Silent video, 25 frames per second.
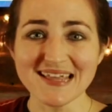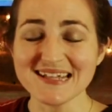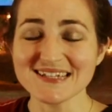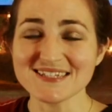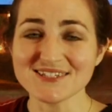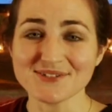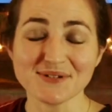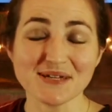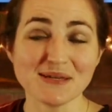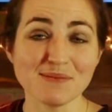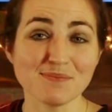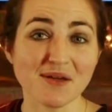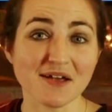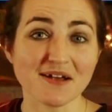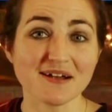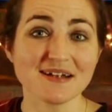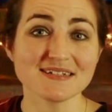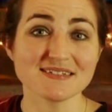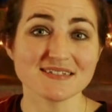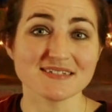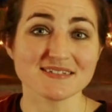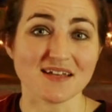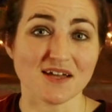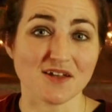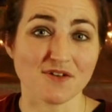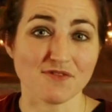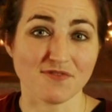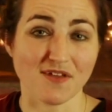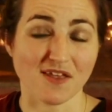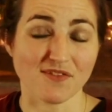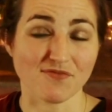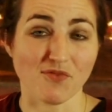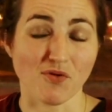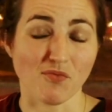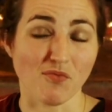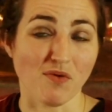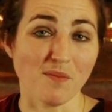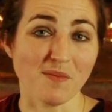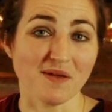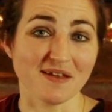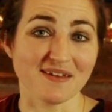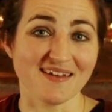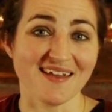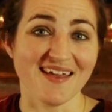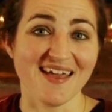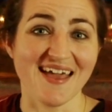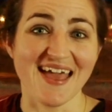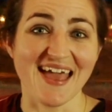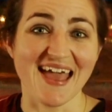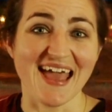And so he marries this unfaithful
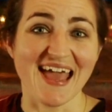woman,